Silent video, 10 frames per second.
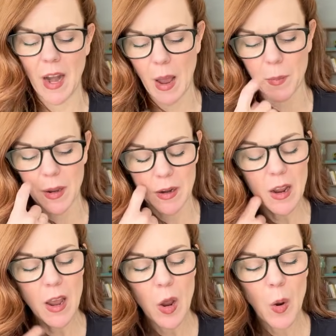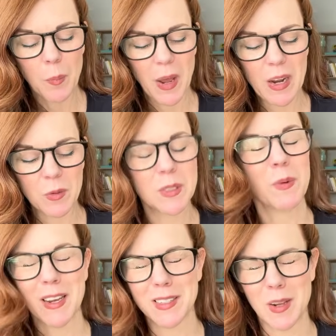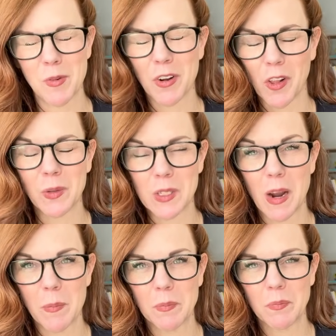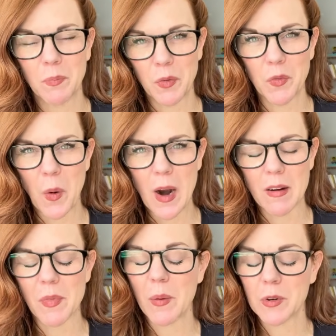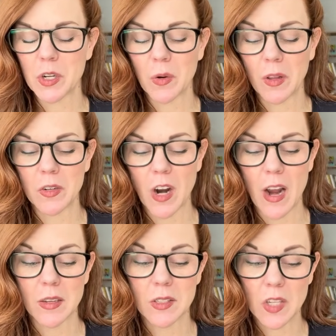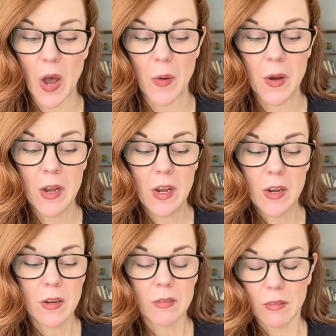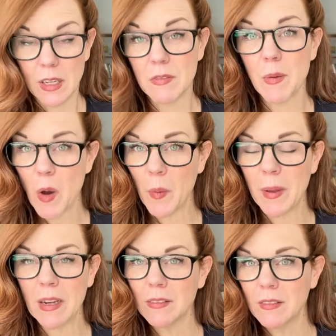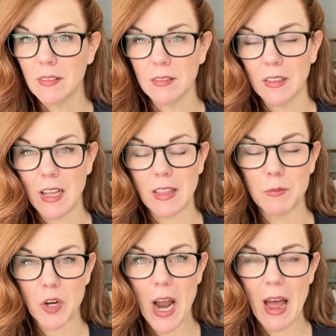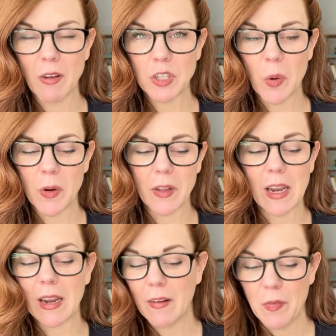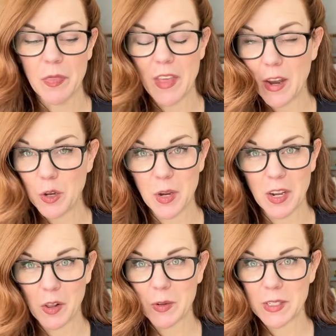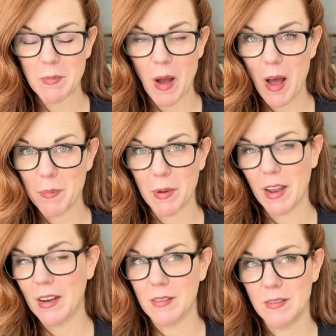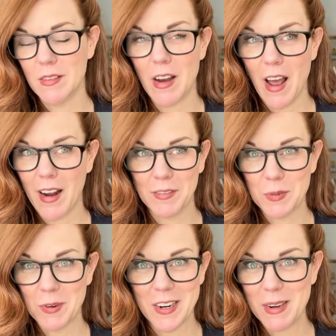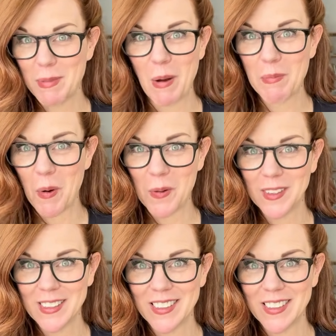happen, but it was because they were closed up before they were totally dry. So leave them open, let them dry out totally, then you can close them up and not have to worry about mold.